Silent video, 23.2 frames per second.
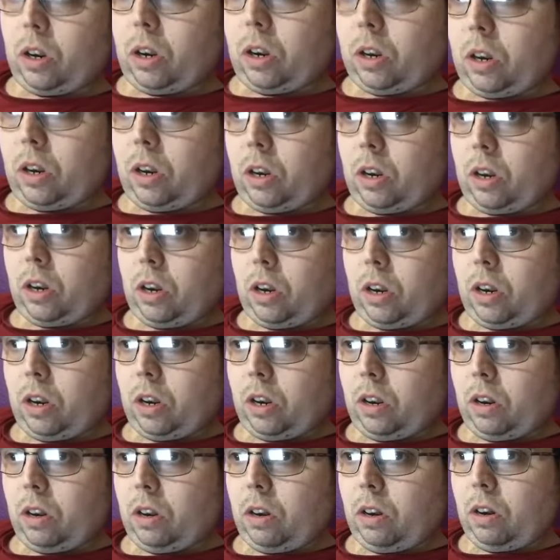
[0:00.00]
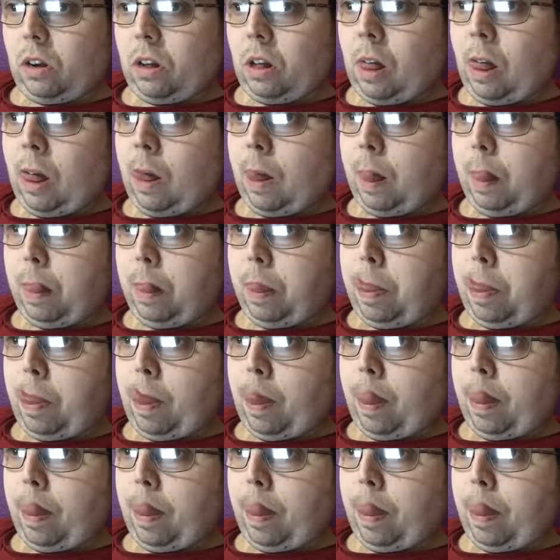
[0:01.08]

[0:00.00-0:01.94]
No one is speaking in this clip.